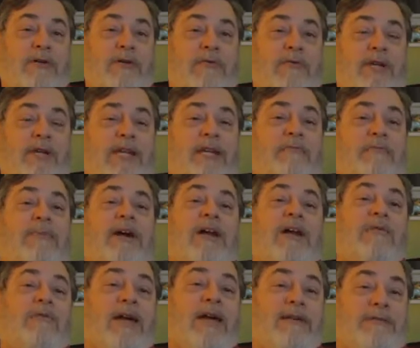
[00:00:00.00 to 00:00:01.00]
We need a better
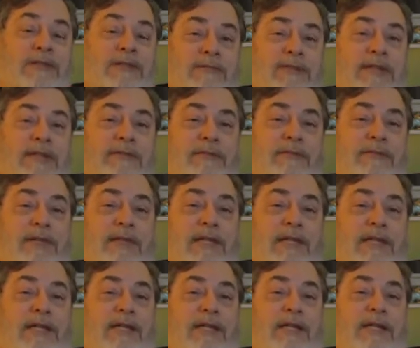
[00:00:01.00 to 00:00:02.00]
way of living,
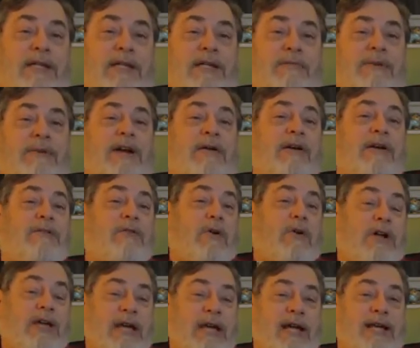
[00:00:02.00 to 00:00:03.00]
a better way of
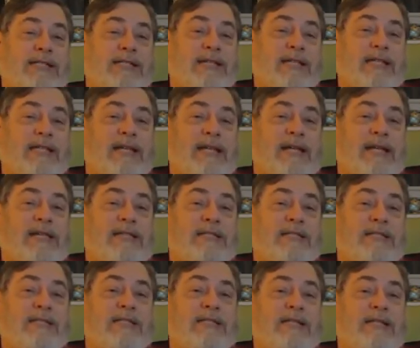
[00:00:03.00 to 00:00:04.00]
organizing
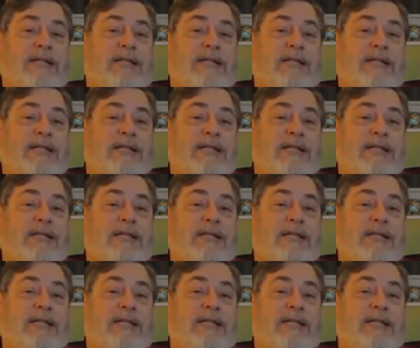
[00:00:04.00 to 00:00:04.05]
things,